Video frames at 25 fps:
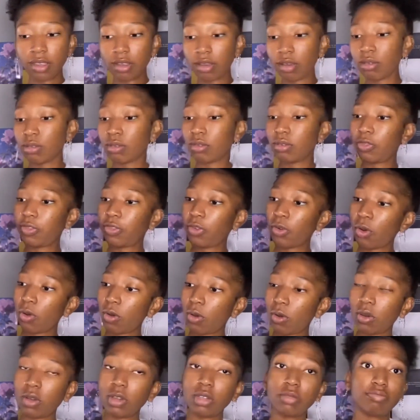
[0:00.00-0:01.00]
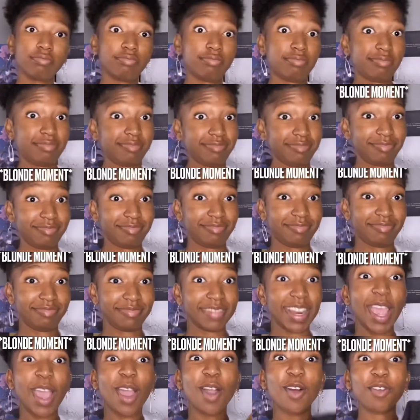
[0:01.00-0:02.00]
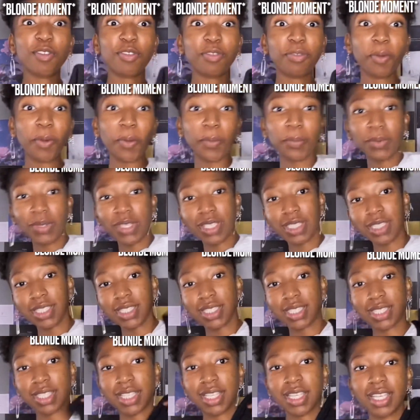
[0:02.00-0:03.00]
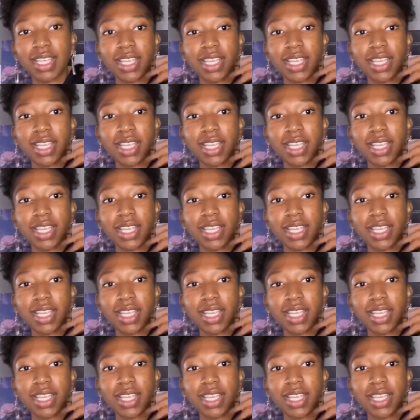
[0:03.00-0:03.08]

oh four four piece